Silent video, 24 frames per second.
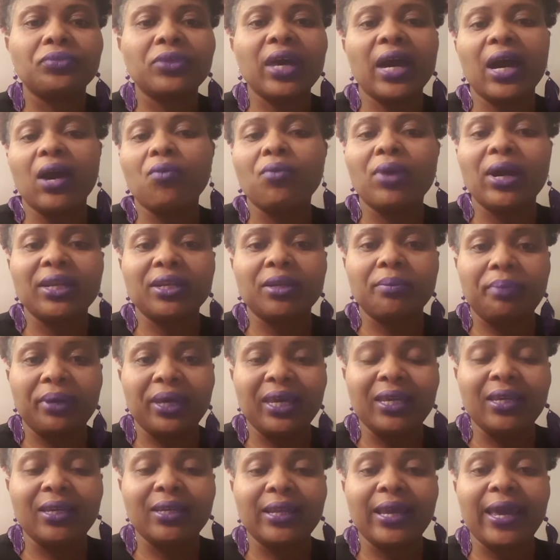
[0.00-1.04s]
wound up
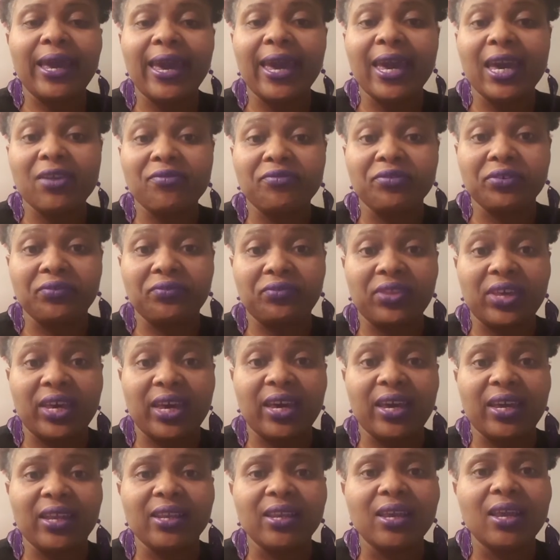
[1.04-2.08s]
paying half of
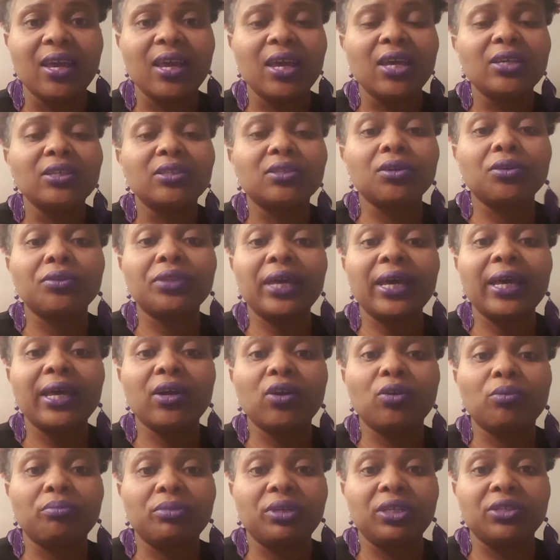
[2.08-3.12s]
that. So that
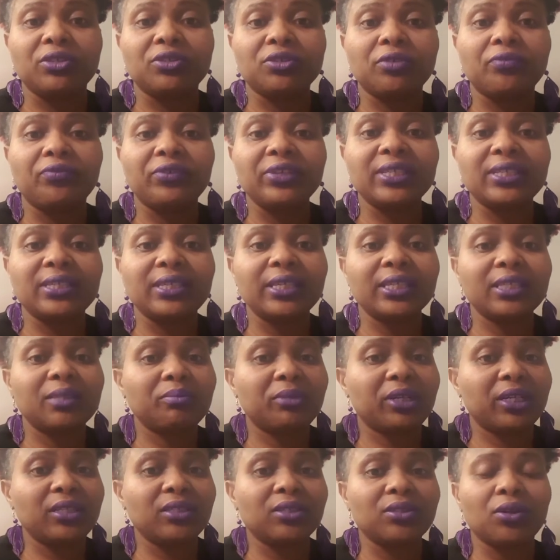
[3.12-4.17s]
helped me. So for 6
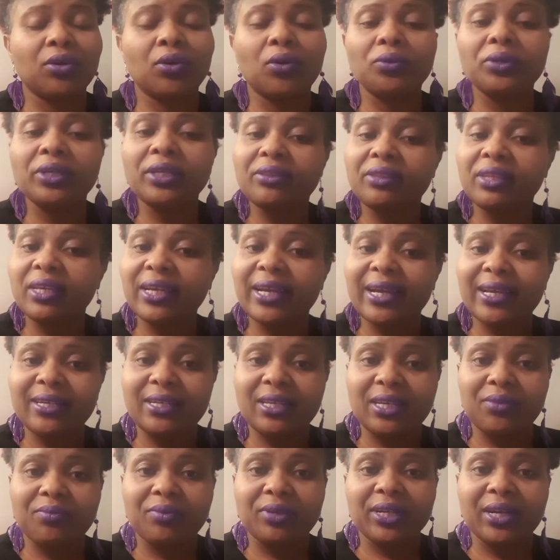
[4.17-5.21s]
months, the only thing I
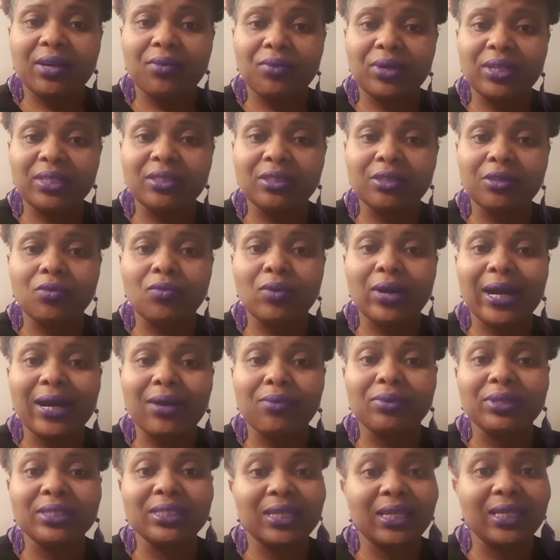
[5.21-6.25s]
did when I went to the Y
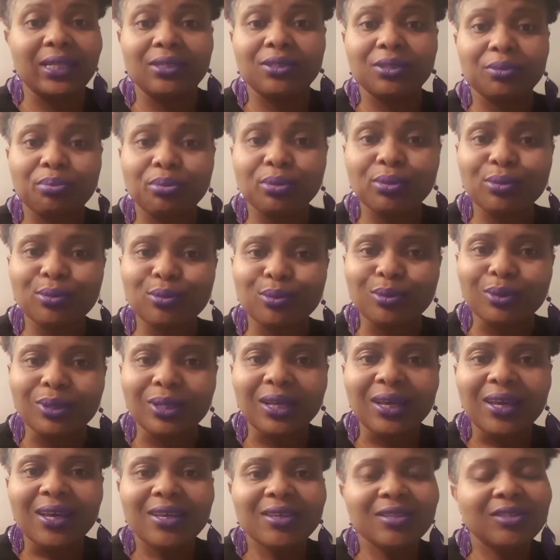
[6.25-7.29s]
was get in a pool.
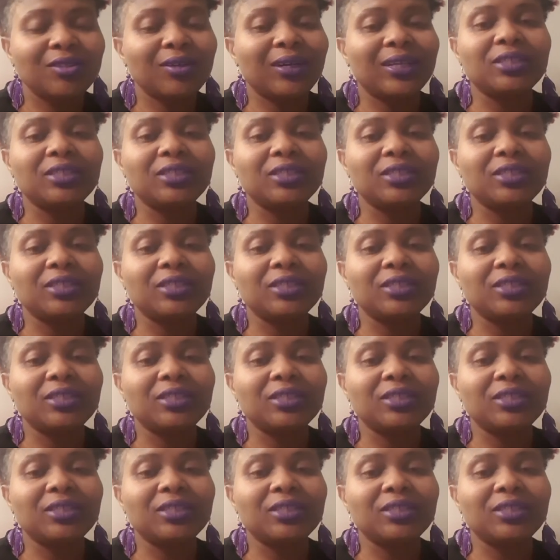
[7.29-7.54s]
So I